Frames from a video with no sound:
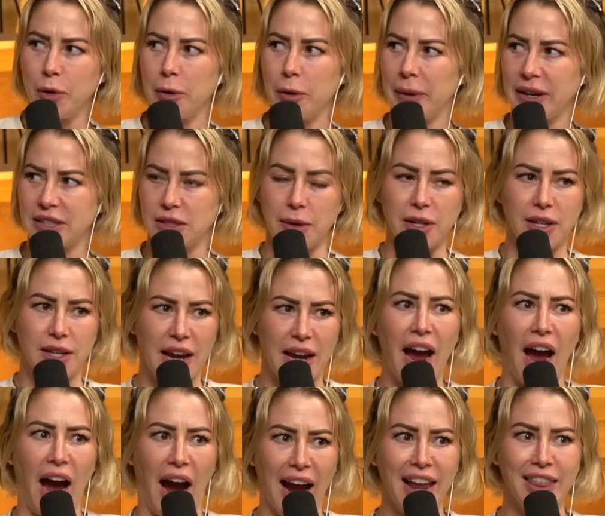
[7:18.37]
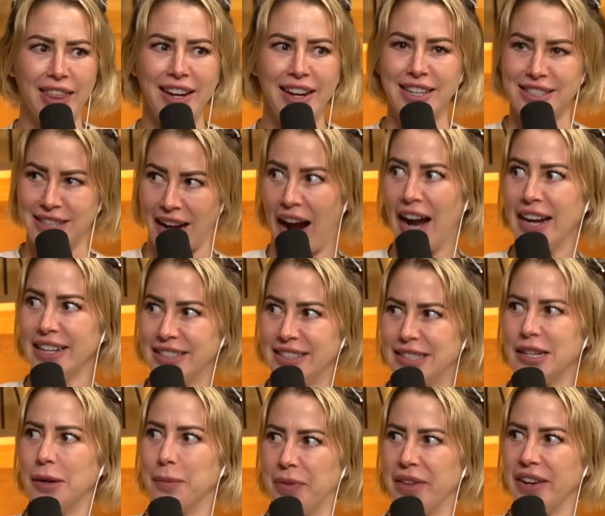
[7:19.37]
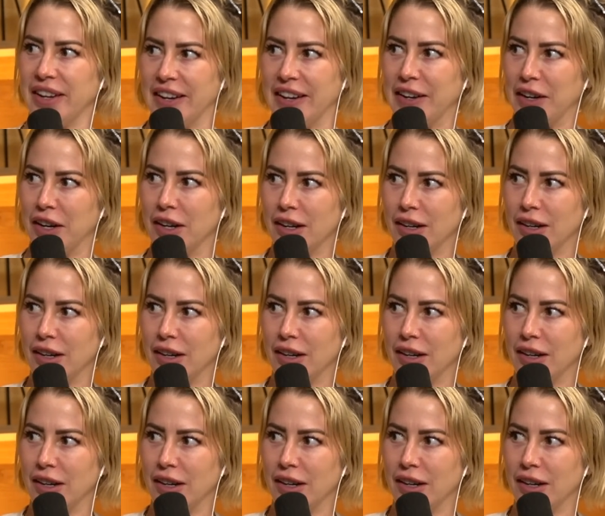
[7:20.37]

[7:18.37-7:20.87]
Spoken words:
going back to, I think he's hiding something here.